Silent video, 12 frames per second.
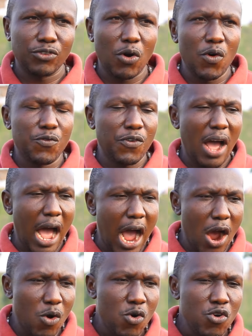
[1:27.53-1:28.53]
of
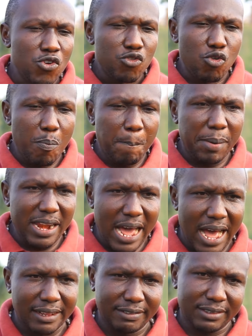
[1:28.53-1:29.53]
how to
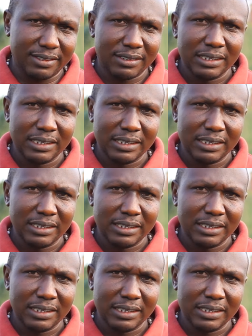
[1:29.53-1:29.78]
plant